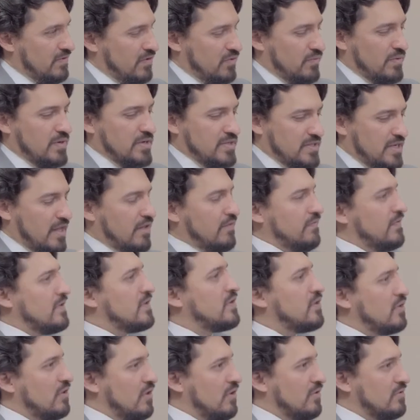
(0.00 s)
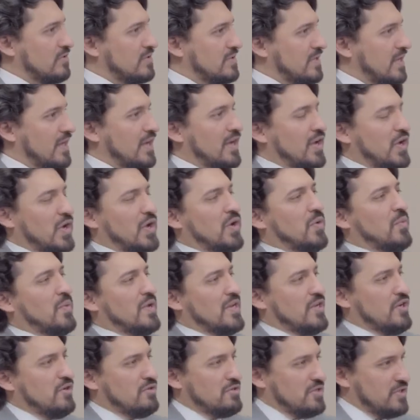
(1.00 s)
We're mm. self-enclosed. Mm. We
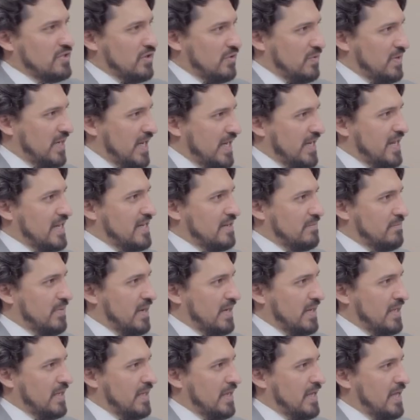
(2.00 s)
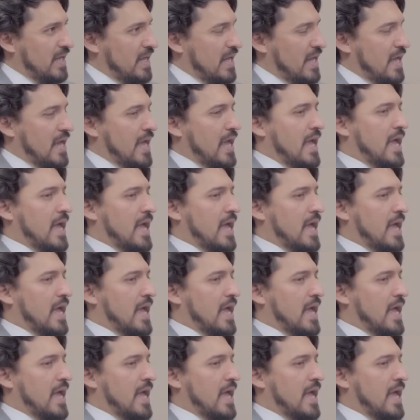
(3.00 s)
usually don't need anybody, mm.